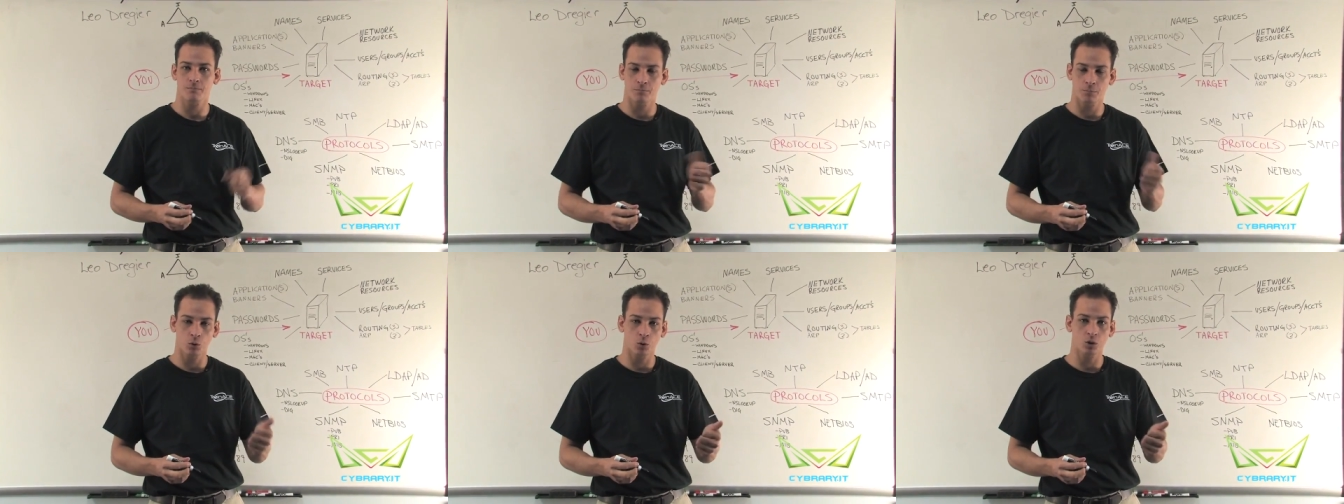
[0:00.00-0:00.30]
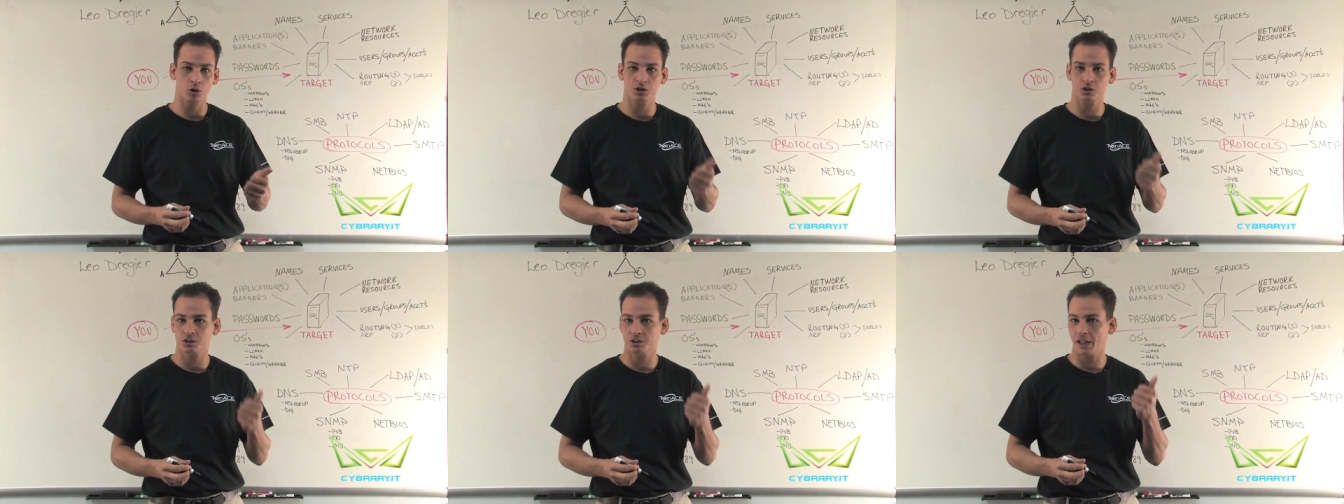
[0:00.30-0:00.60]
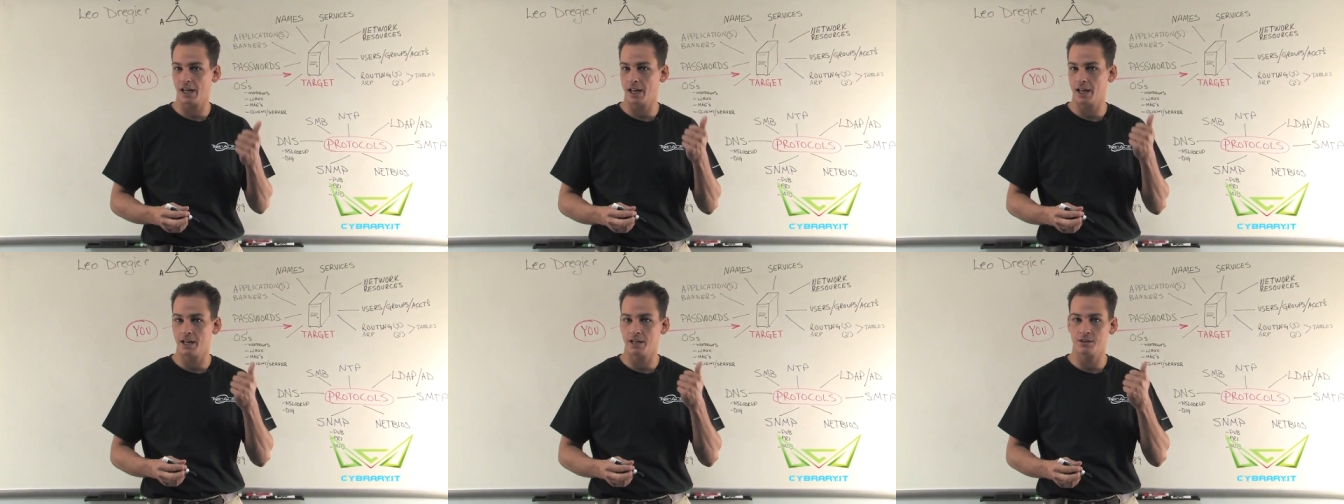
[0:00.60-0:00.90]
Port
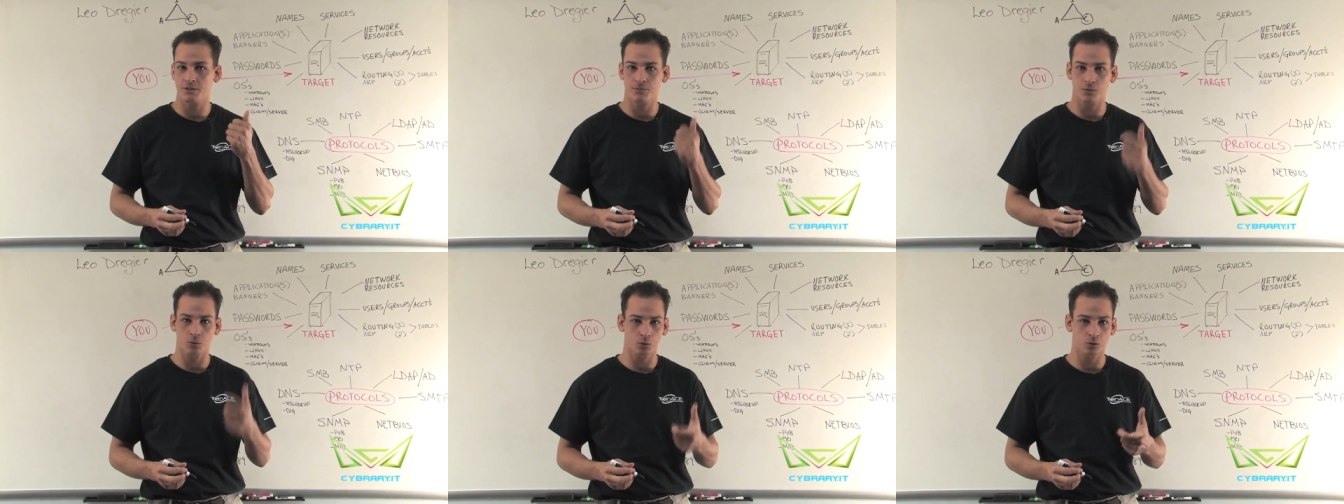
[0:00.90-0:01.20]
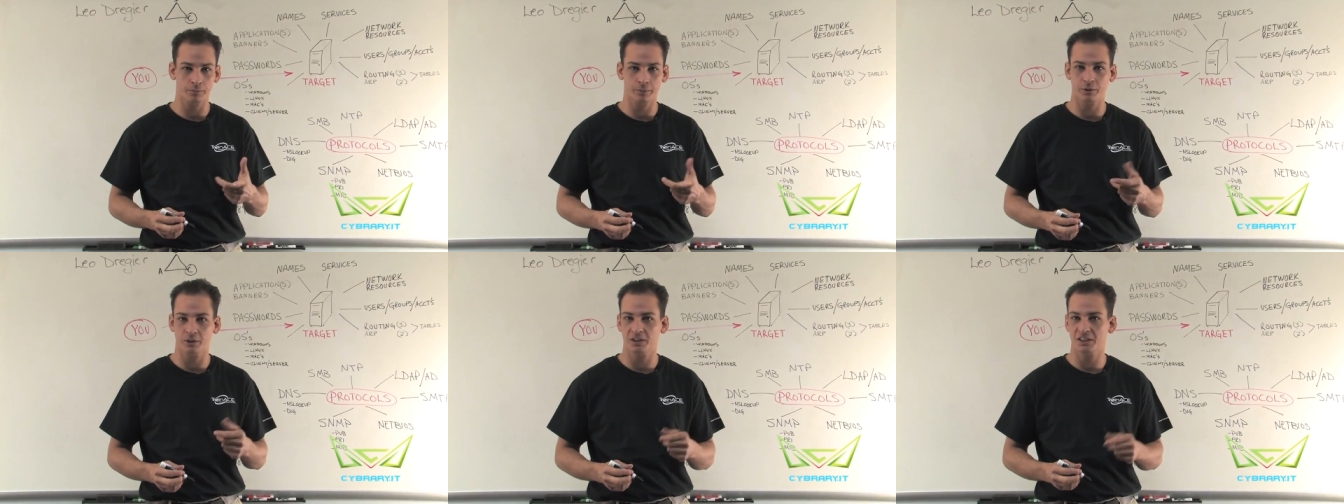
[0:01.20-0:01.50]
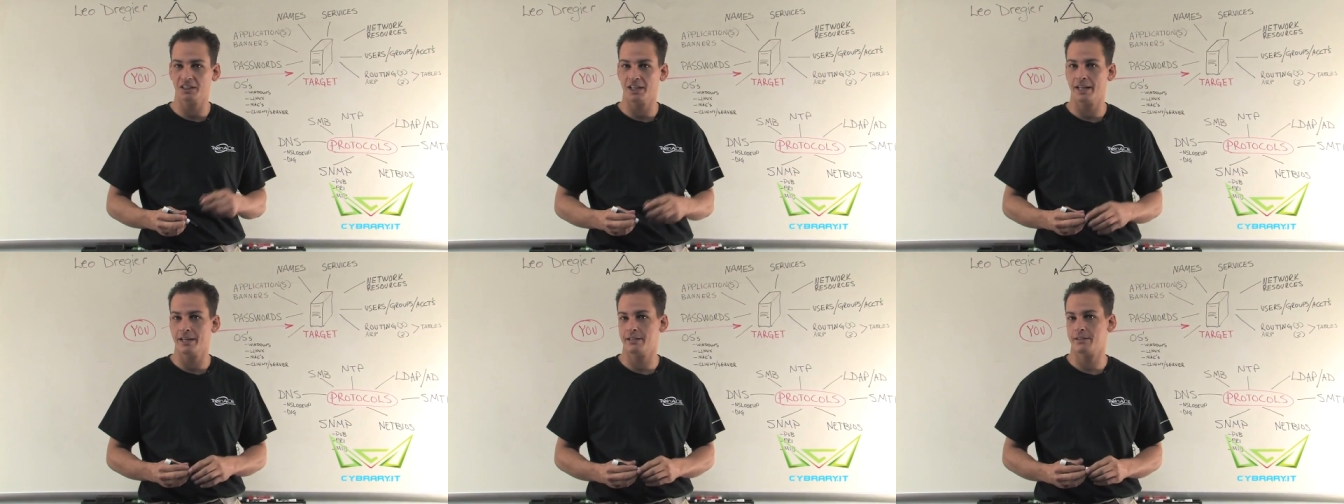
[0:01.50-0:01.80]
scans, vulnerability
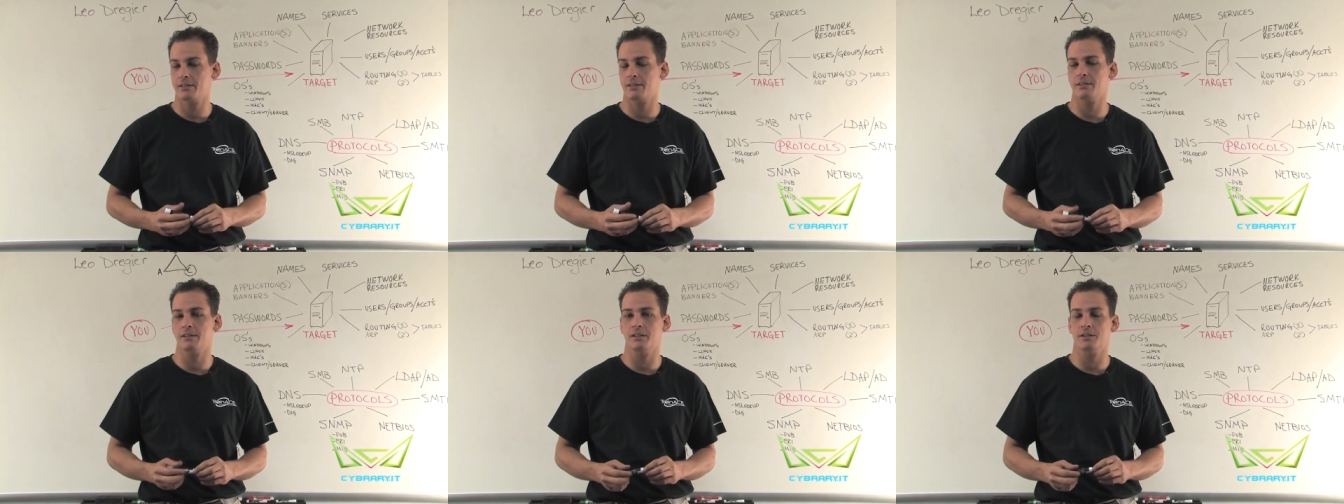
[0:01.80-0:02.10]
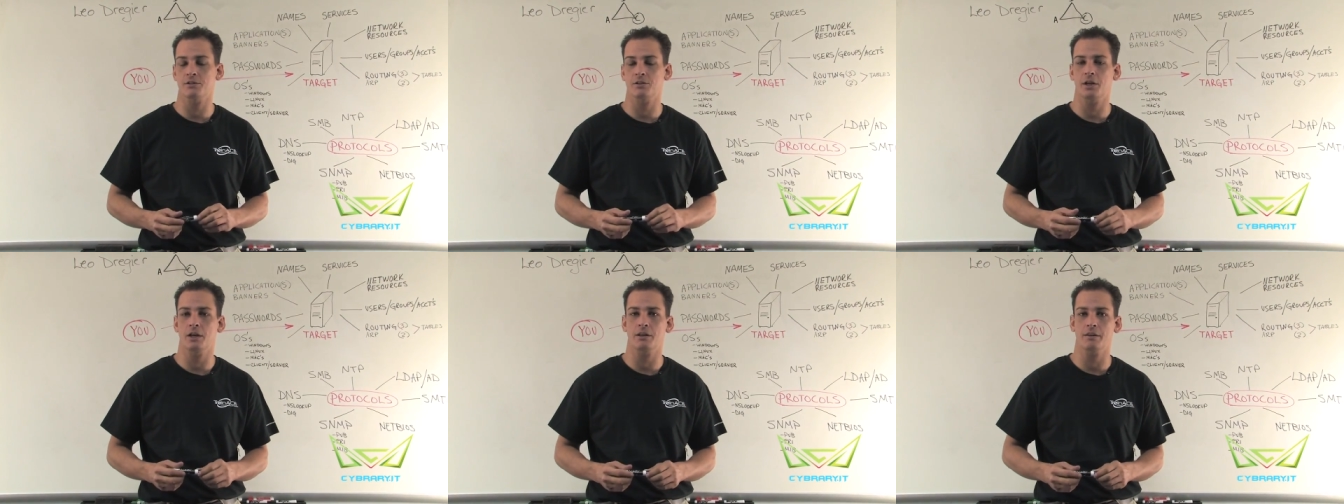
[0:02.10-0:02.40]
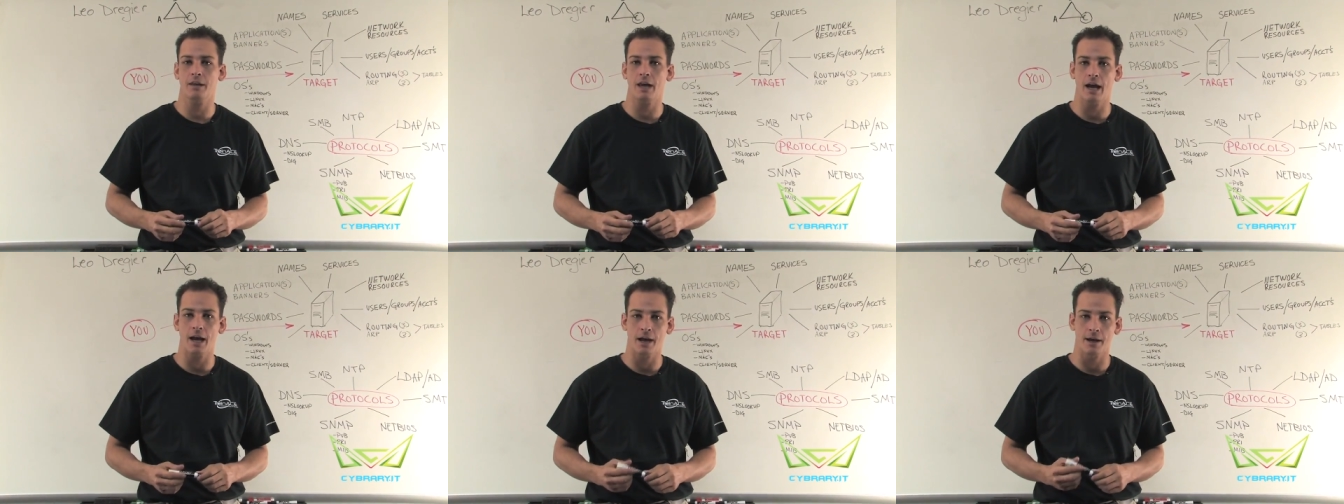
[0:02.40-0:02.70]
scans, and things like
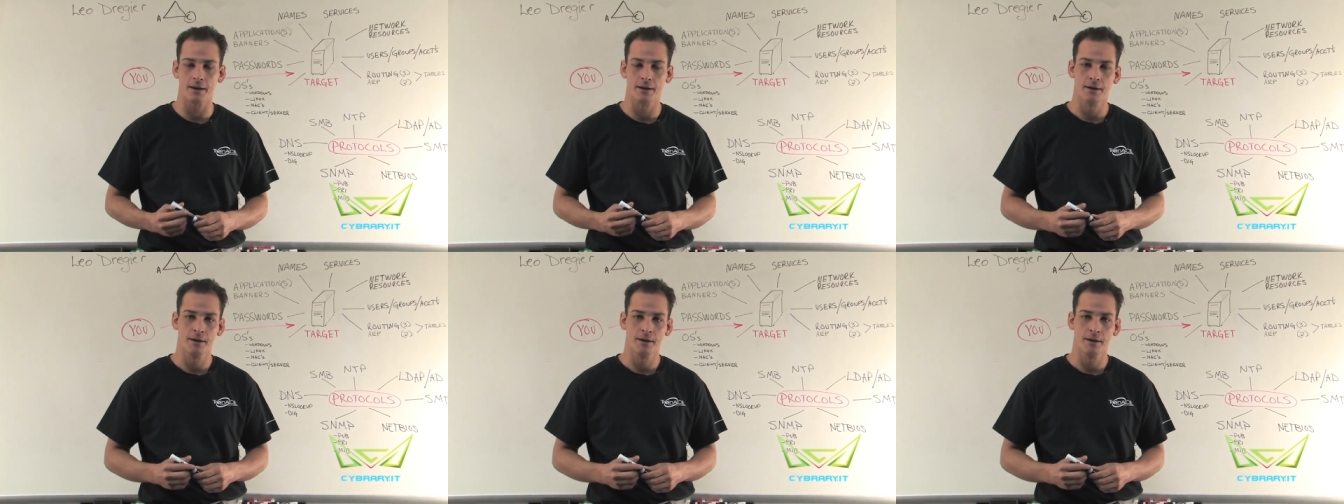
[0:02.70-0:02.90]
that.